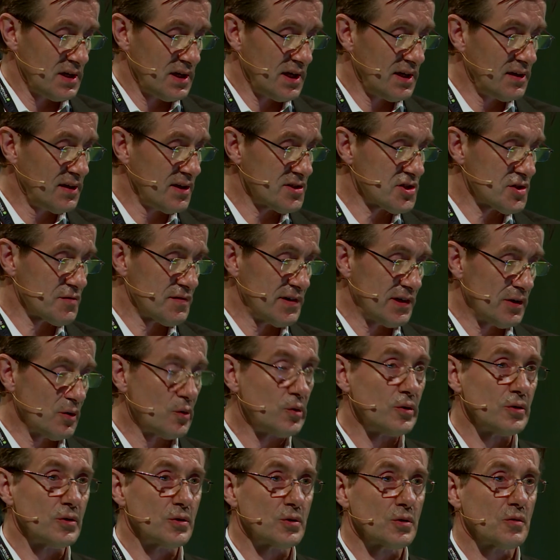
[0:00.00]
In this
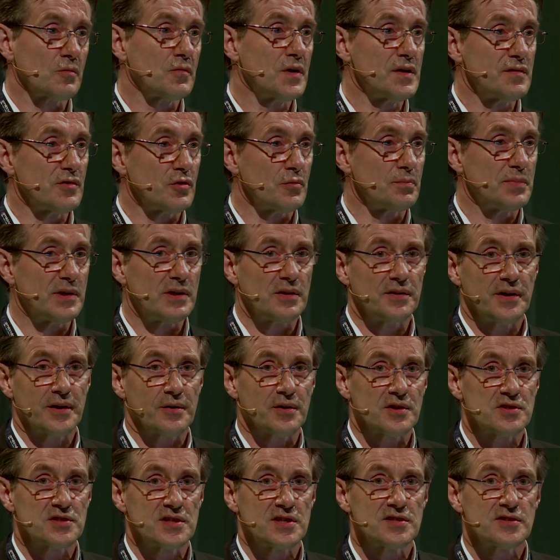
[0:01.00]
drill hole, we will build
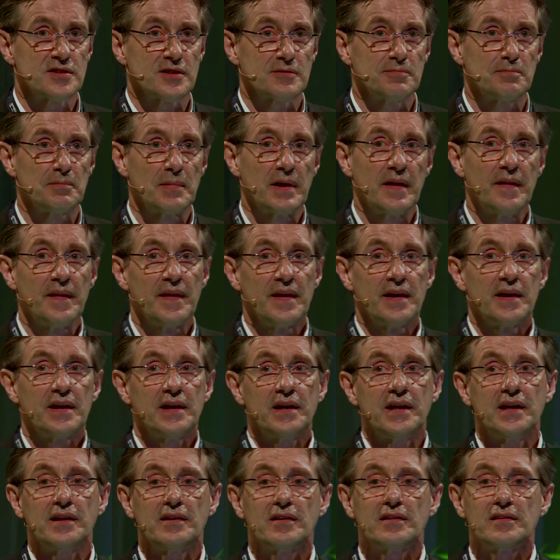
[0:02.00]
our system,
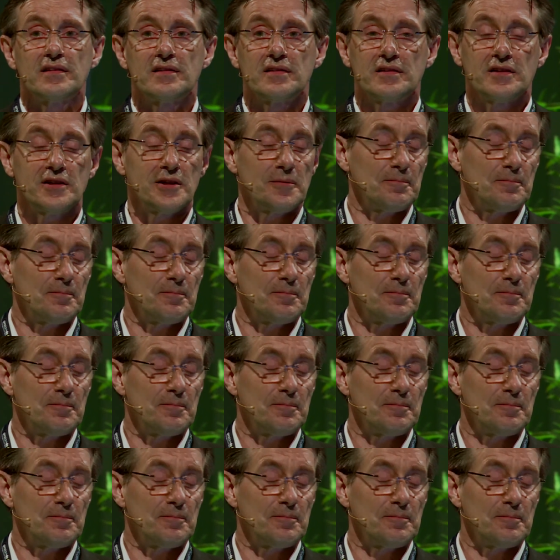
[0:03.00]
and